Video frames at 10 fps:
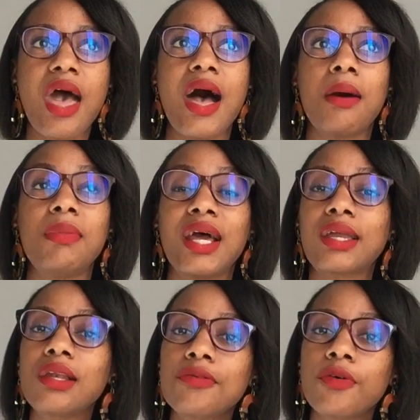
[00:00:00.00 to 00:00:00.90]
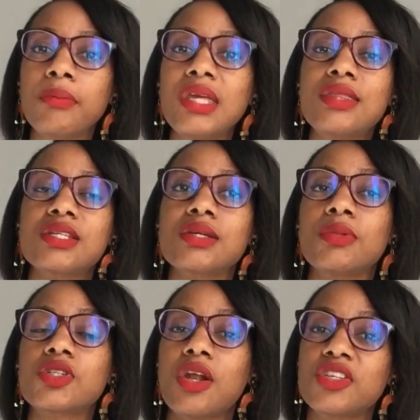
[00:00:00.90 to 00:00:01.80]
Luckily for me, the
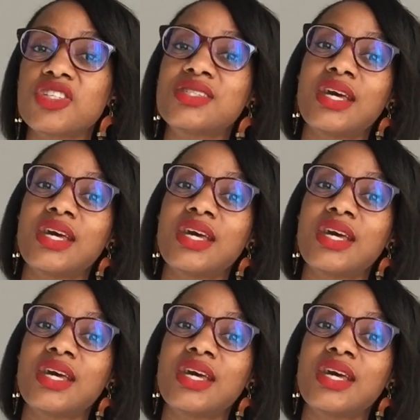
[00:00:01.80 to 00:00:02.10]
dermatologist